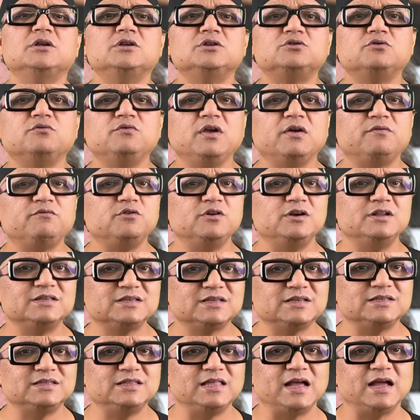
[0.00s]
So we have to
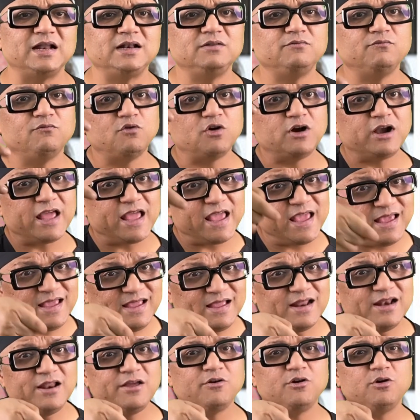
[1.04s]
discuss that. What
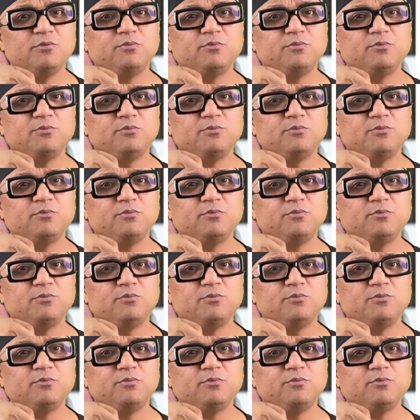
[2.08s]
angle you're